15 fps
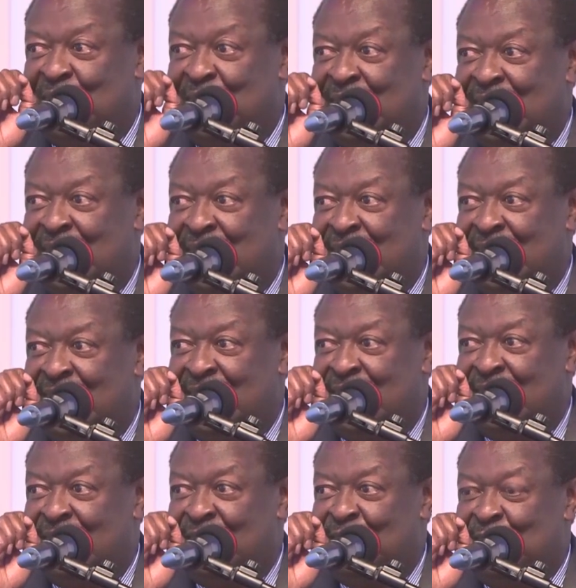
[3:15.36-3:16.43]

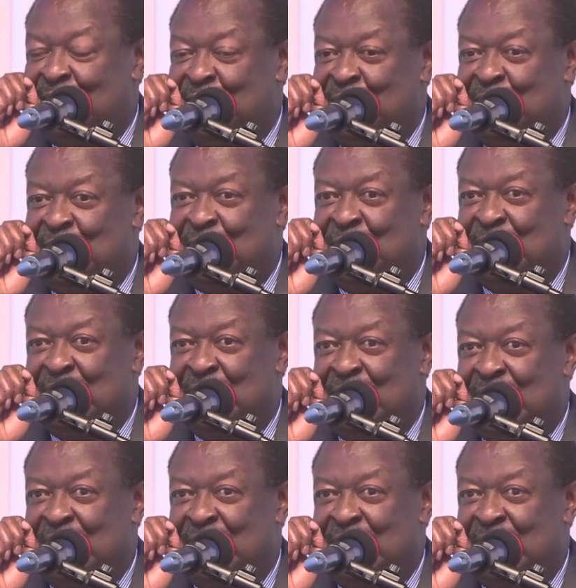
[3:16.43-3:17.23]
[no speech]